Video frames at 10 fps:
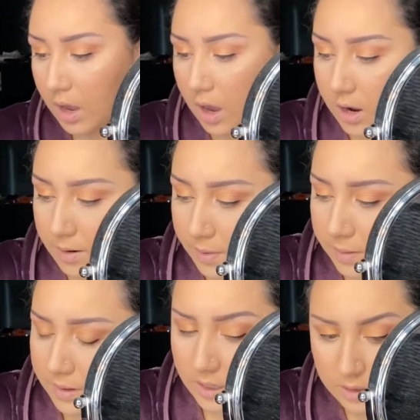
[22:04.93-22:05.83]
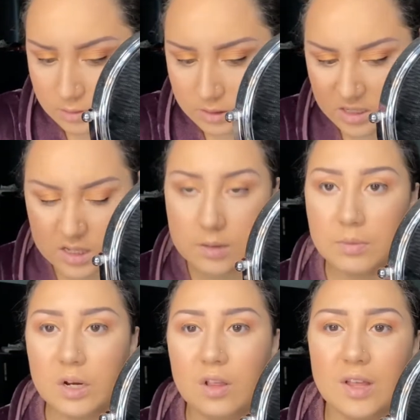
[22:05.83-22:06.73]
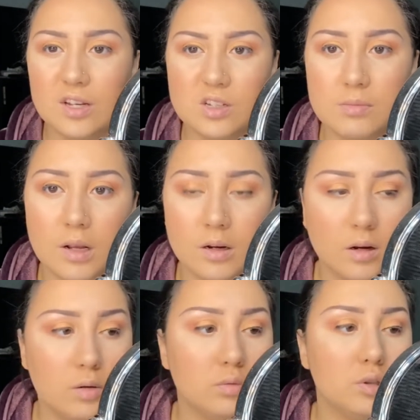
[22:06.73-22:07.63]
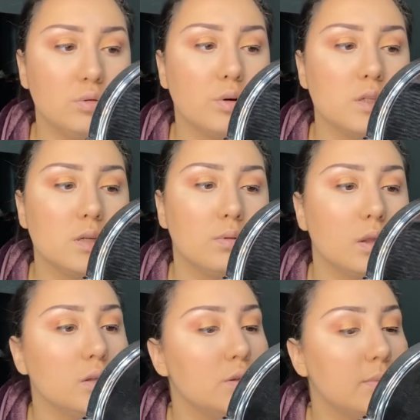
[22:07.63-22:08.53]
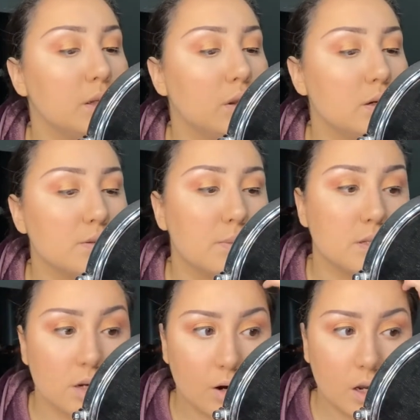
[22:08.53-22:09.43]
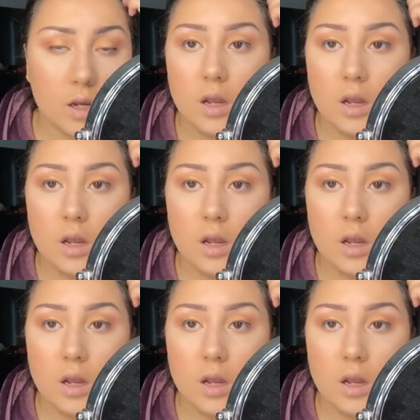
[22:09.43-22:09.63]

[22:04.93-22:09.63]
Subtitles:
I'm gonna use, since I'm putting on lashes, I'm not gonna go too crazy with like too many layers of mascara.